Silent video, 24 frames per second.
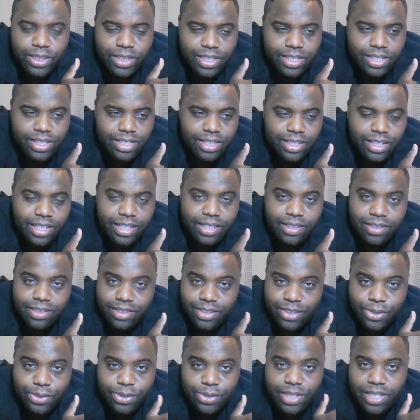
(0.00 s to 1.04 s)
looks to
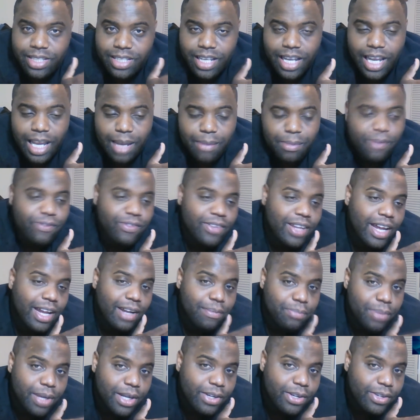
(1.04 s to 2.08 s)
do the same, if
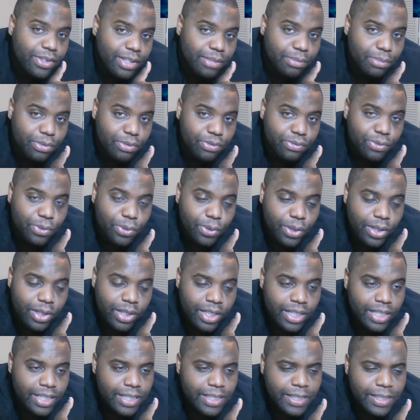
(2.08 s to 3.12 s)
not better than
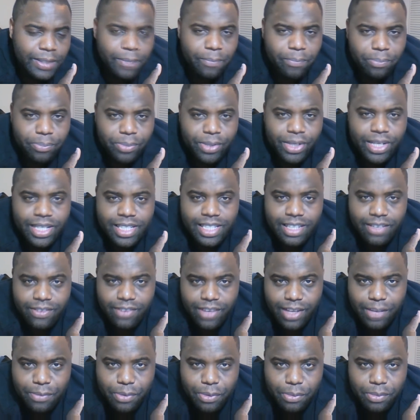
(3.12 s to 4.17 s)
before, because
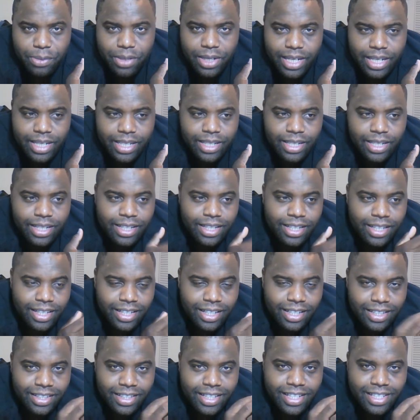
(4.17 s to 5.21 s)
they've implemented
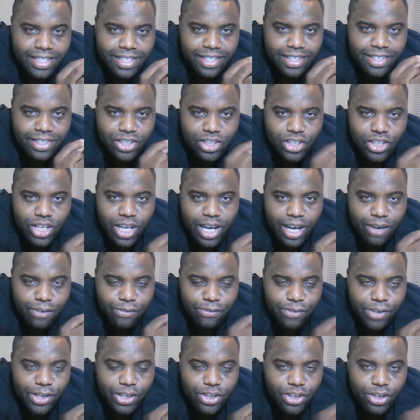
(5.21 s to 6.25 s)
this share
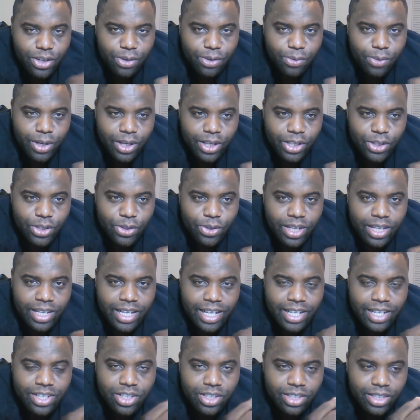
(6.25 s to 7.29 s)
feature where you can
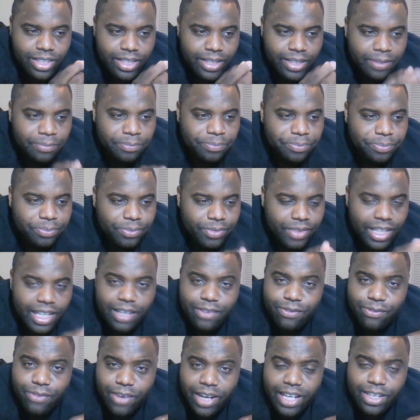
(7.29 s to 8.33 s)
actually
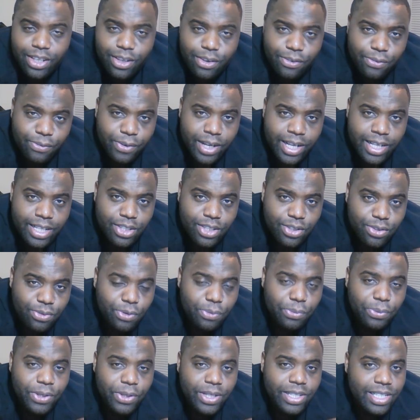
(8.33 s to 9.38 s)
invite your friends
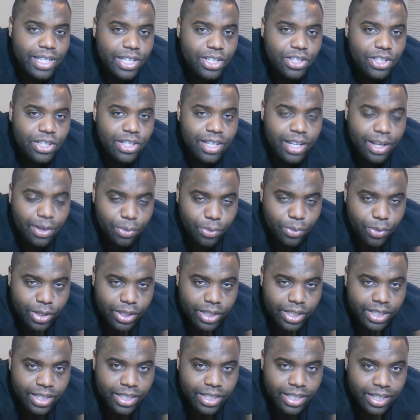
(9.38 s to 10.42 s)
through PlayStation
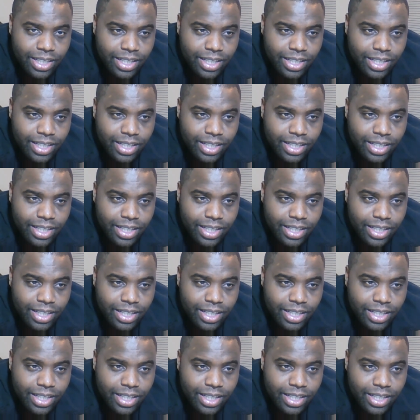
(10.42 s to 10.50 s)
Network,